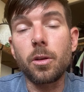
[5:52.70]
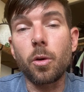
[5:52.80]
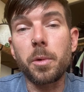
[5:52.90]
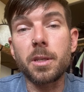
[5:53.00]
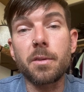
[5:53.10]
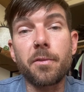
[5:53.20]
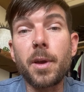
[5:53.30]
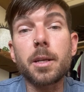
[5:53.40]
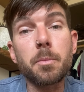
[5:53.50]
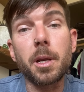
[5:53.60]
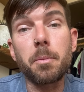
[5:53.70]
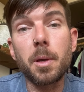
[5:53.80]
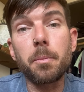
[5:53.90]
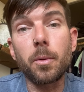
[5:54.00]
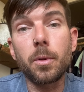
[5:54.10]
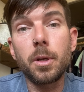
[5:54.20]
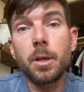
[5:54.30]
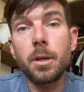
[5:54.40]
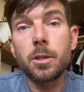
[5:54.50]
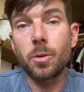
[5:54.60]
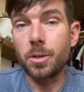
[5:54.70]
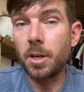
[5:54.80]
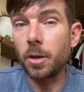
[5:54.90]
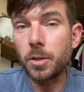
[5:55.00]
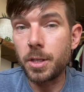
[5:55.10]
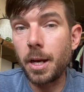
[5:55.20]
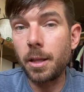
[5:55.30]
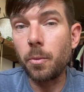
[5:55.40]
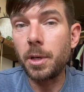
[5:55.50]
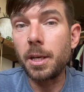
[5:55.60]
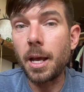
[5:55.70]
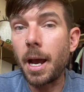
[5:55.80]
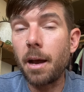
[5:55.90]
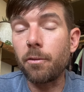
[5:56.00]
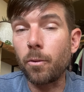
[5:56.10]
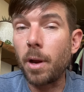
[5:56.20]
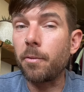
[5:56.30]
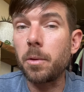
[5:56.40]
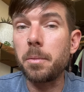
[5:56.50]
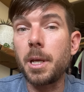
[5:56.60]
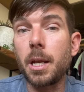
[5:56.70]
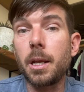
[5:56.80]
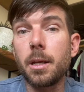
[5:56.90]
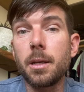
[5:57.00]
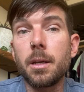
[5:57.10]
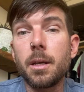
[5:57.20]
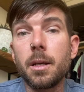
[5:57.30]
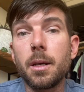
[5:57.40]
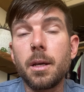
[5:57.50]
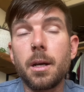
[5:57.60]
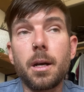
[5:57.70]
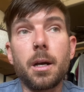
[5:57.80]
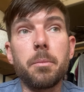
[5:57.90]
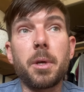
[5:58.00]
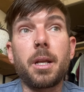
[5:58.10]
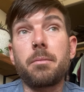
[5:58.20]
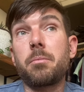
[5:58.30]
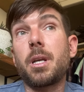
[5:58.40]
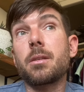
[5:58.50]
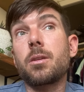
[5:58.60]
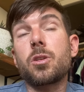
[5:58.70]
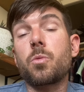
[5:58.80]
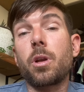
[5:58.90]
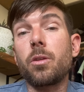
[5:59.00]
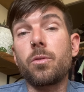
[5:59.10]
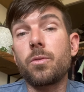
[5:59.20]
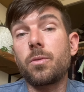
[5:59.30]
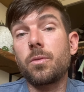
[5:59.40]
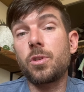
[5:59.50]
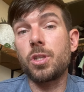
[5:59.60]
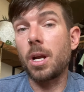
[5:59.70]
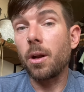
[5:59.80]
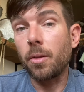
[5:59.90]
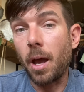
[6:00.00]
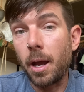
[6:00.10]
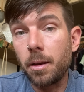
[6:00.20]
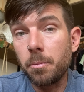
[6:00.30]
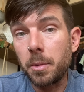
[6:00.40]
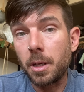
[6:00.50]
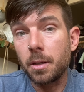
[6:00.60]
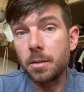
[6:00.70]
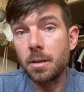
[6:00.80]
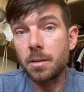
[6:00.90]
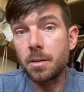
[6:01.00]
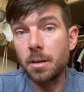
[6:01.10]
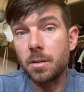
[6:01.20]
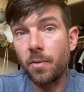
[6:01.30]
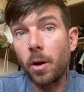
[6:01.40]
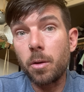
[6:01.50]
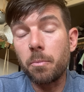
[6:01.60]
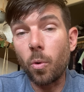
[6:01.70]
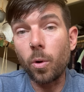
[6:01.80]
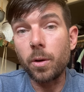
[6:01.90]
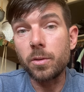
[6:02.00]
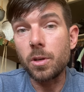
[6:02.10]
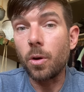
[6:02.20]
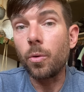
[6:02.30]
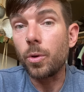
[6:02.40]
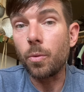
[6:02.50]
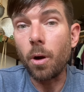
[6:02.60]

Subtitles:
because it affects many people. So it's an understanding that we need to have right from the beginning. And I guess I just want to share that because it's very important to know who you